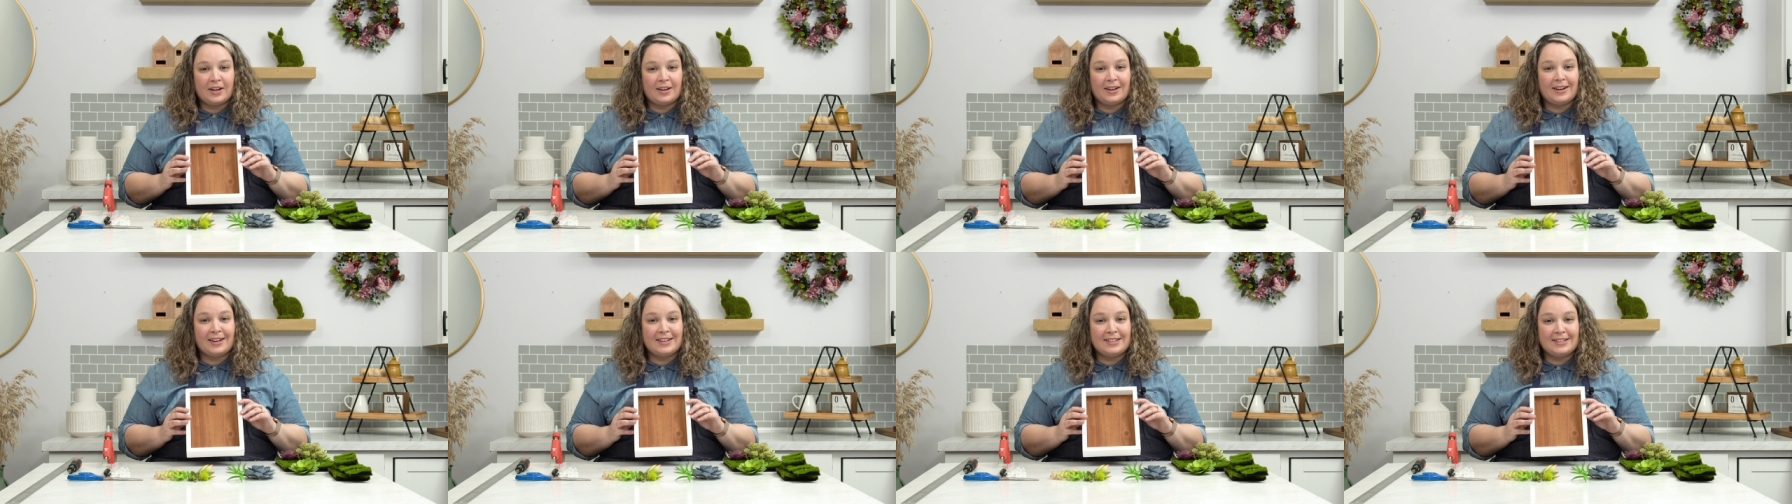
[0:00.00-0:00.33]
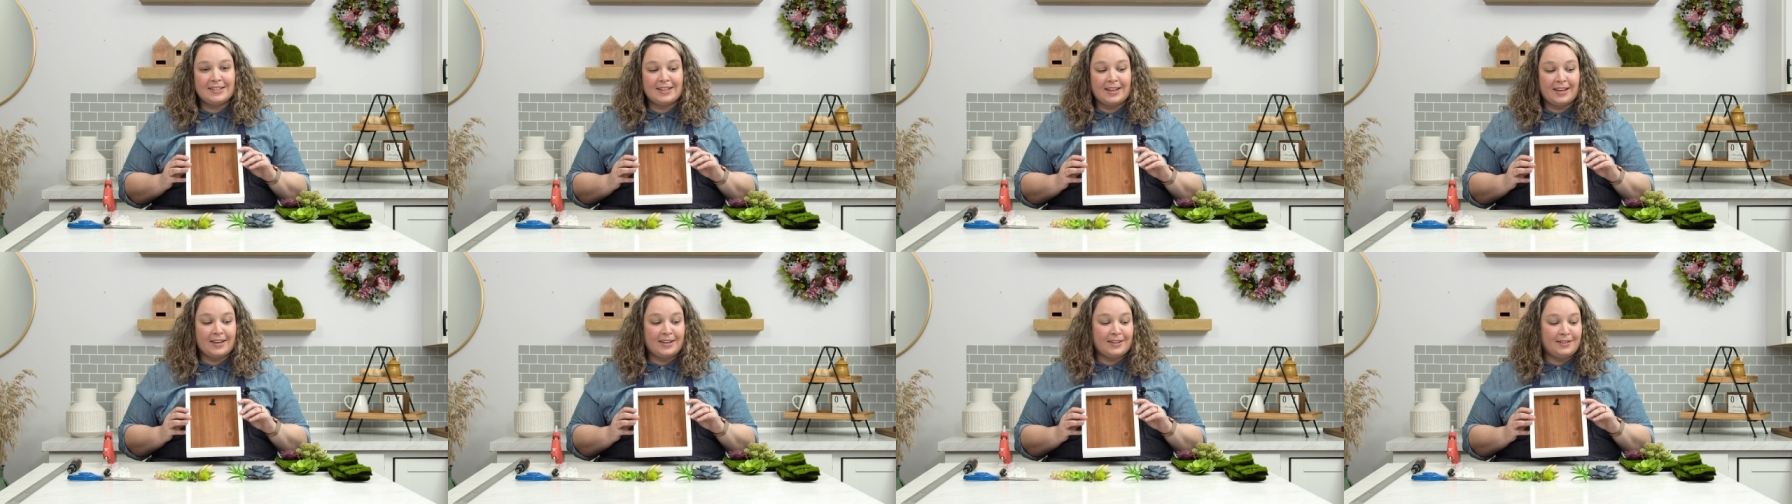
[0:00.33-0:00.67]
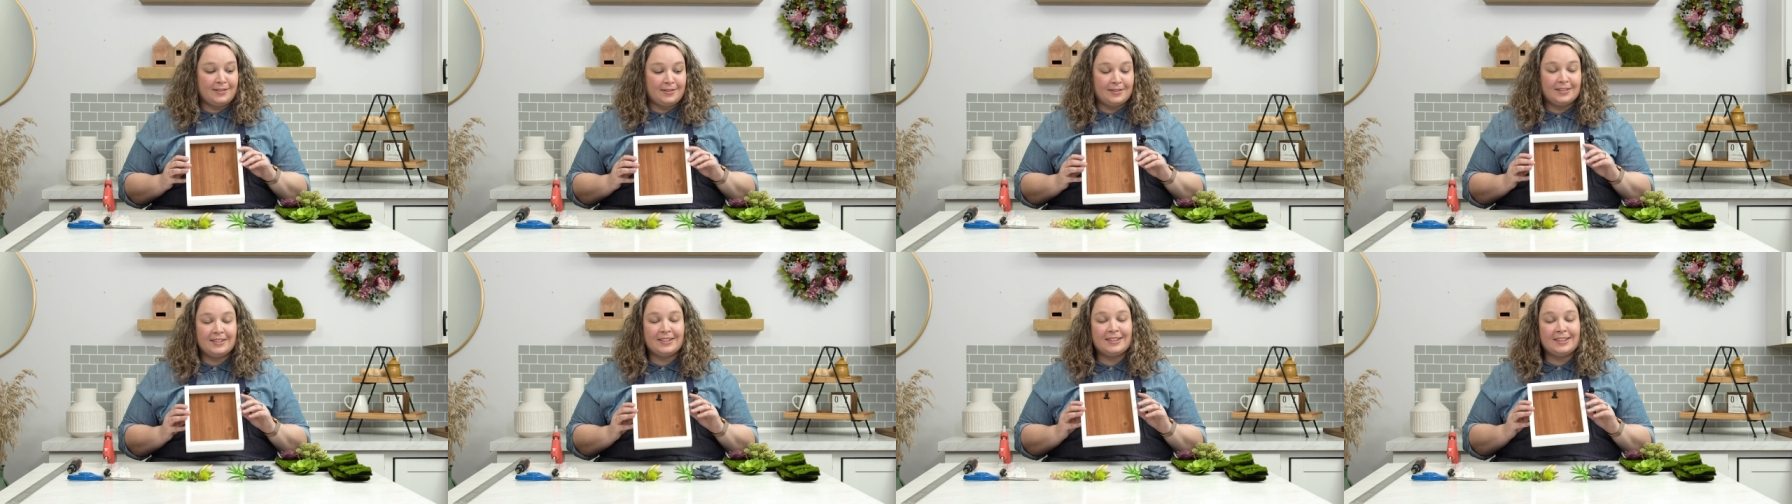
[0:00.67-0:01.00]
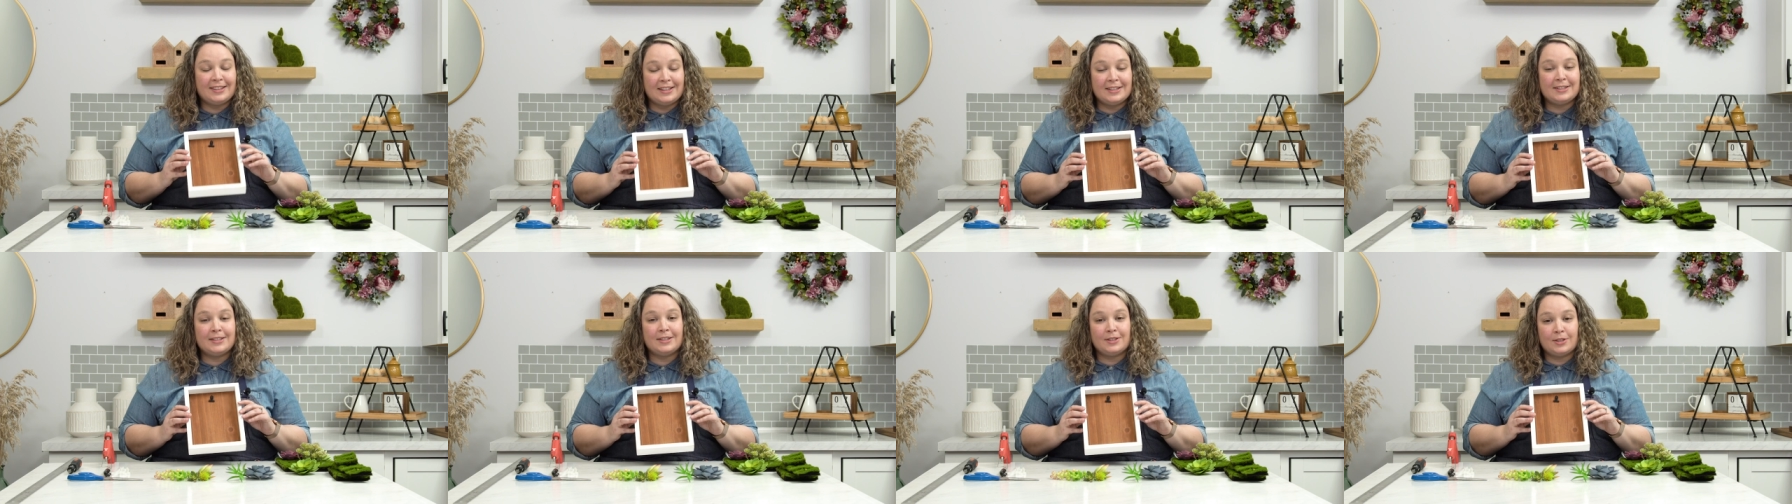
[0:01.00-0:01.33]
And I said,
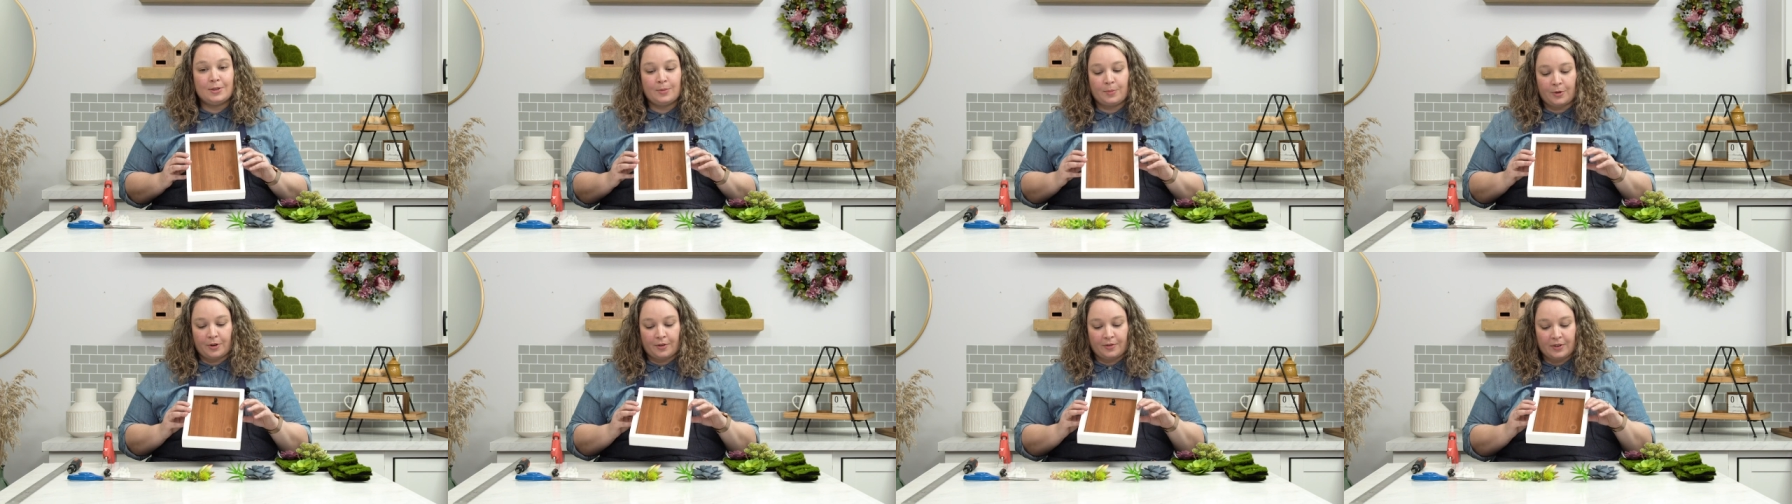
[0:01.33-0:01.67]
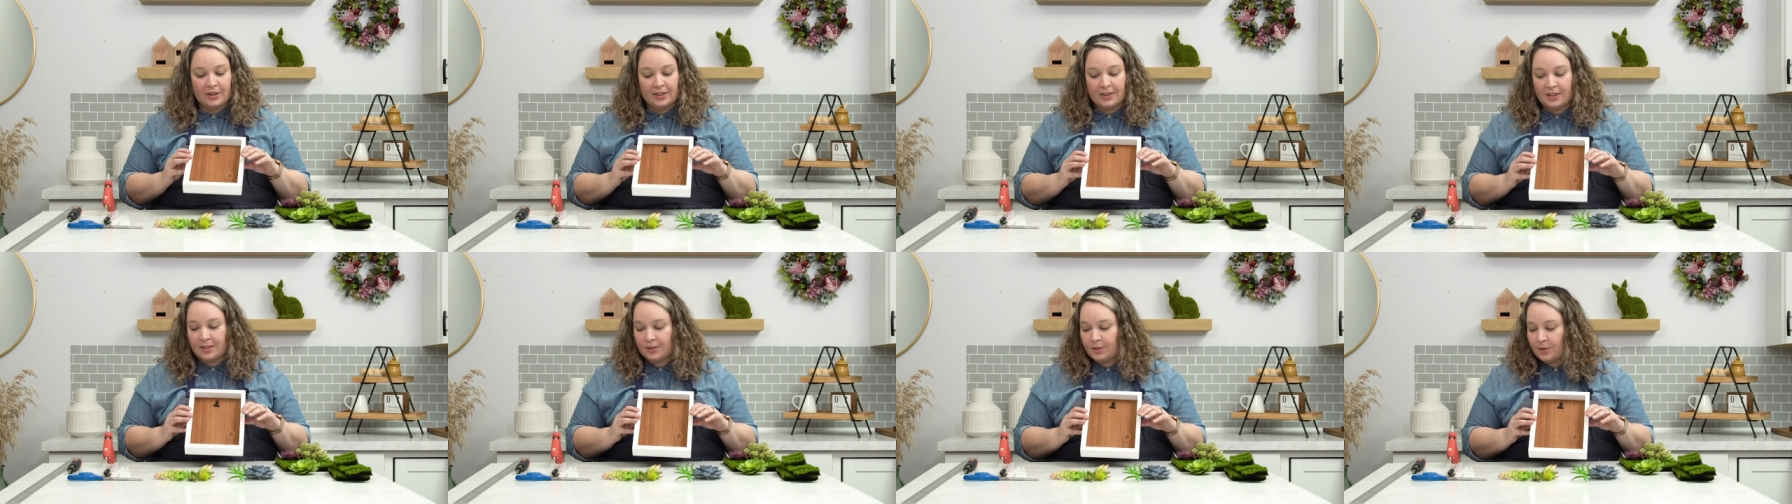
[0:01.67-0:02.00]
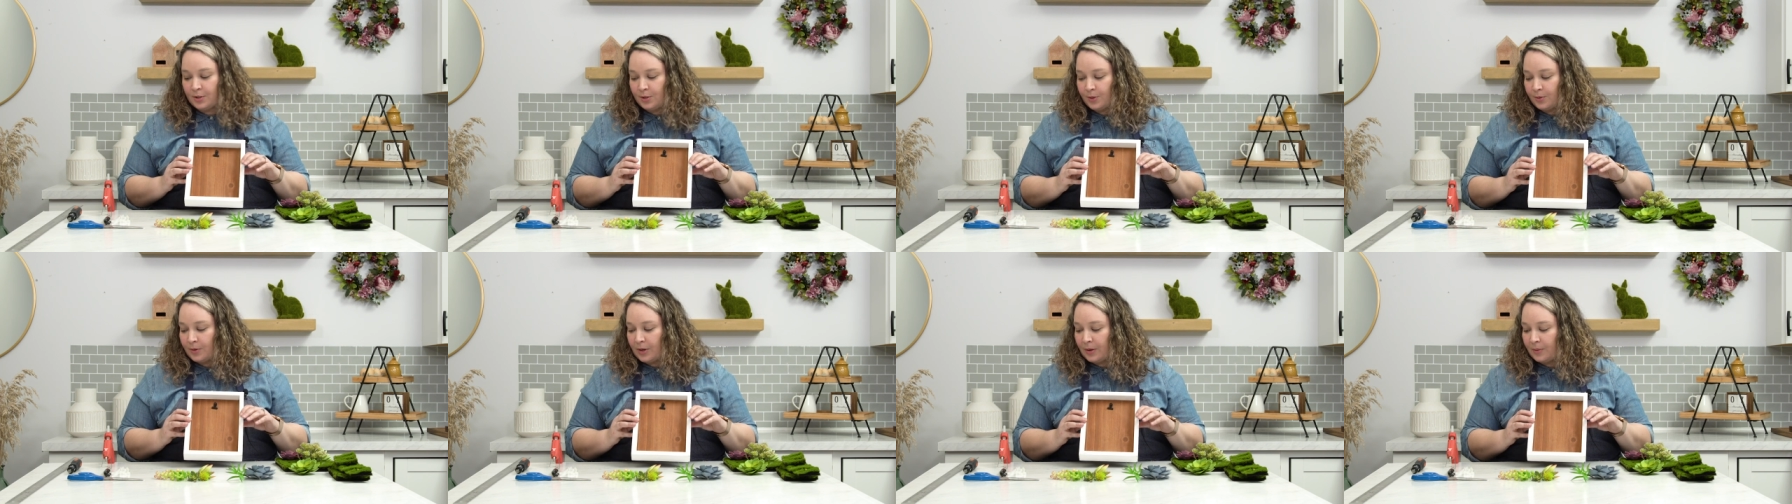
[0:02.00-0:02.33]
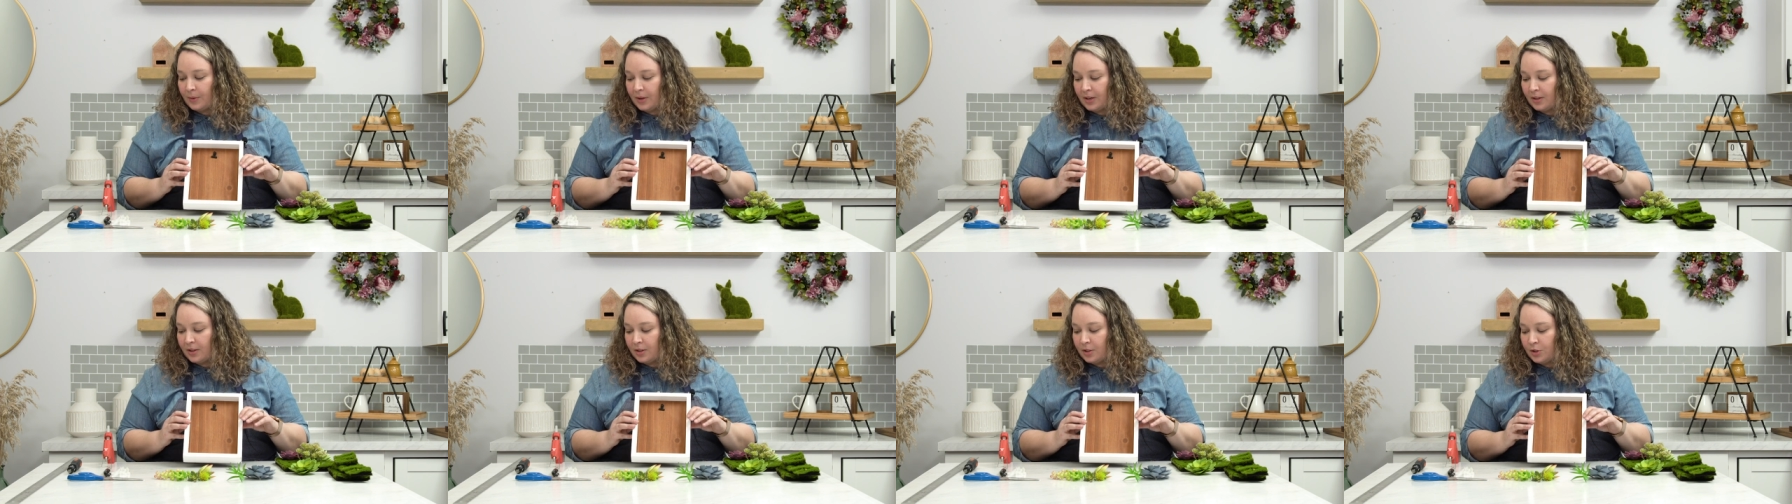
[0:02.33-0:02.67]
this is the perfect thing to do it
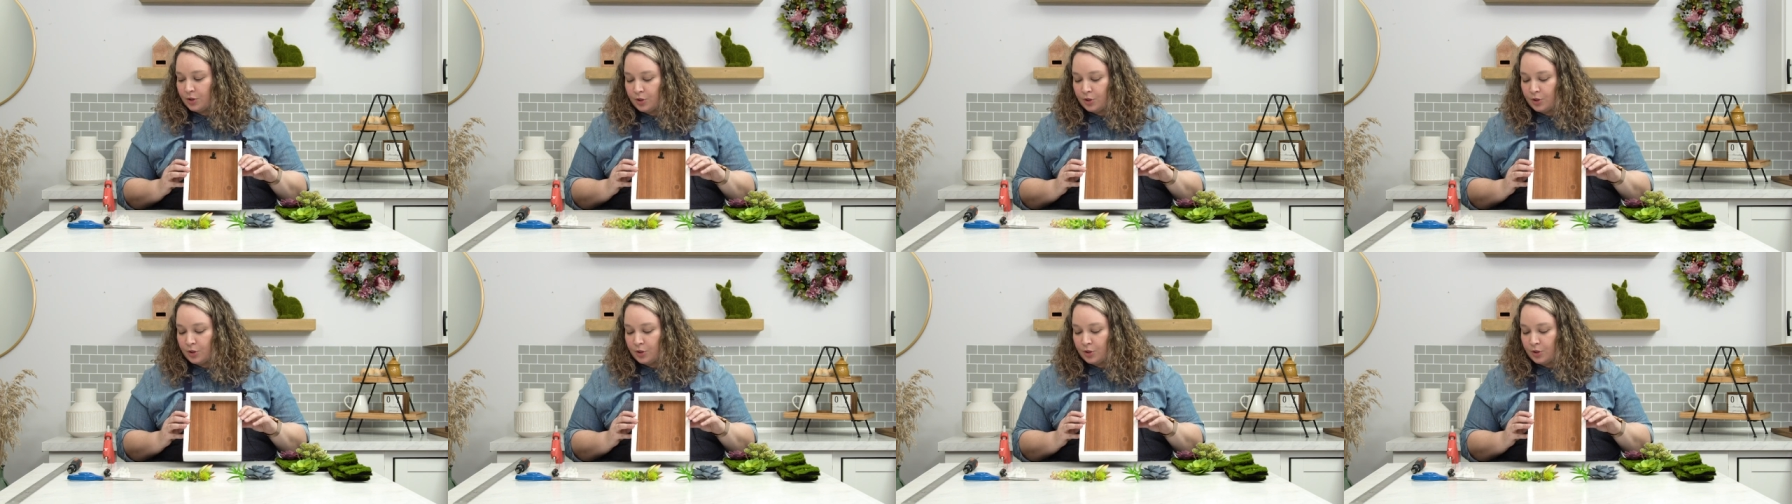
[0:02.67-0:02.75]
with.